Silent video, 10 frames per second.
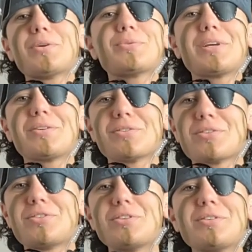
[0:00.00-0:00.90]
Metal Gear as
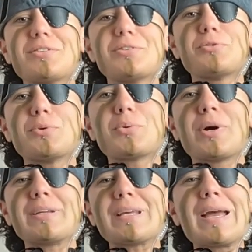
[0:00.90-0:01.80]
a series seems to be
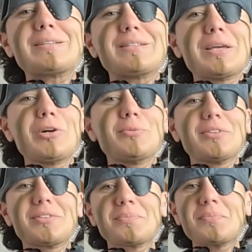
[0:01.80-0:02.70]
quite
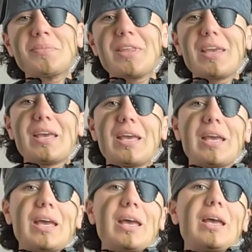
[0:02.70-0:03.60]
anti-helmet.
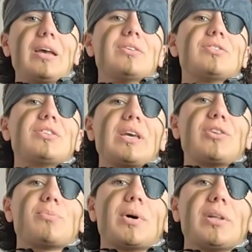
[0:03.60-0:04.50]

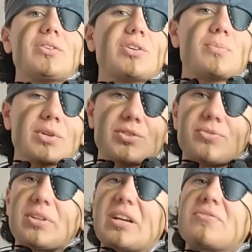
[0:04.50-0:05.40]
Snake's mullet must
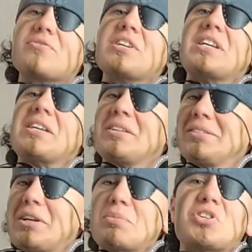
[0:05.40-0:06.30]
fly free
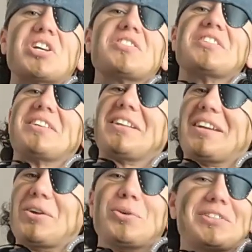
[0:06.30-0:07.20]
and
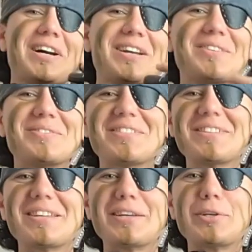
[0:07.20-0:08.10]
majestically at all
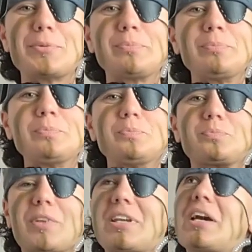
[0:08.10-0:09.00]
times, and